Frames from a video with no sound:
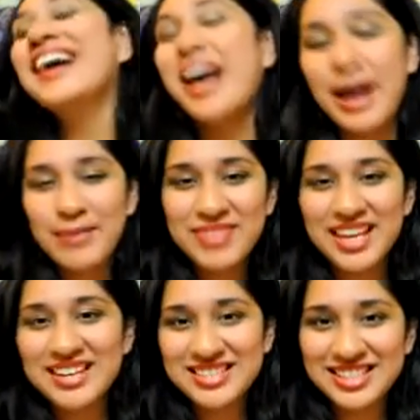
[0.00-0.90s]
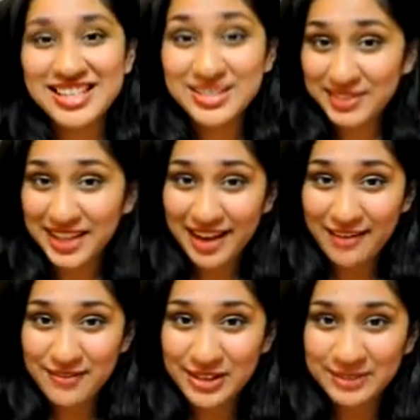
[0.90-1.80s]
that usually is really
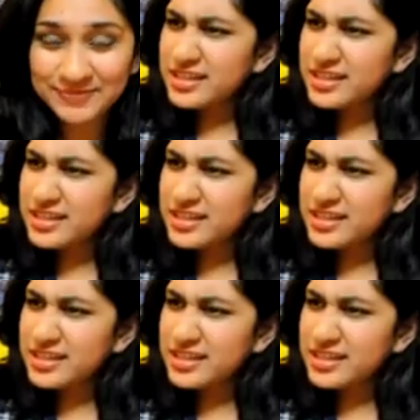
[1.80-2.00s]
helpful.